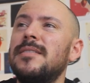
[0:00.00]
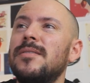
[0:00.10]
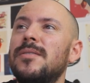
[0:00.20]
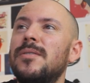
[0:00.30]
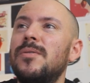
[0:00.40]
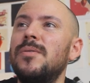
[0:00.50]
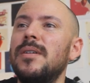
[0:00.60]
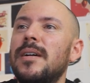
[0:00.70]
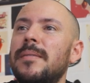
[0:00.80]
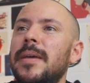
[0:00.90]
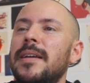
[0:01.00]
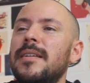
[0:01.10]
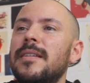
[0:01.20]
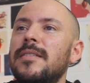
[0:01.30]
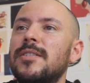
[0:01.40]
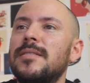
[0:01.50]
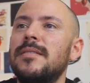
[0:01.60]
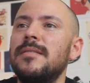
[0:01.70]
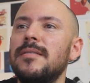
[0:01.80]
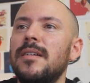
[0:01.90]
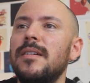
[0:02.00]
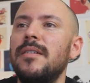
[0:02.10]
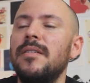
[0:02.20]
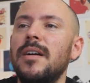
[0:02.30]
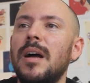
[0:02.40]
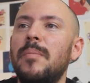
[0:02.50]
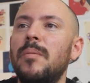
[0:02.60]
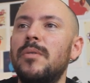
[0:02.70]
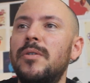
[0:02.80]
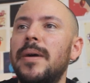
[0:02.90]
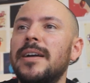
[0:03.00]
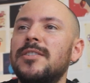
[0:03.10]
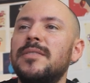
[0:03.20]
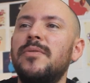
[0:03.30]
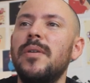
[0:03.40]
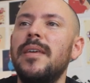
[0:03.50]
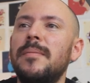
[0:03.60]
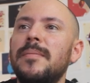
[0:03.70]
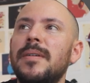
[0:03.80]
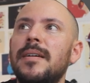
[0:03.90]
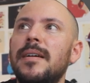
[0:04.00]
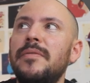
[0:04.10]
So I'm making just a couple more packages for them. Uh,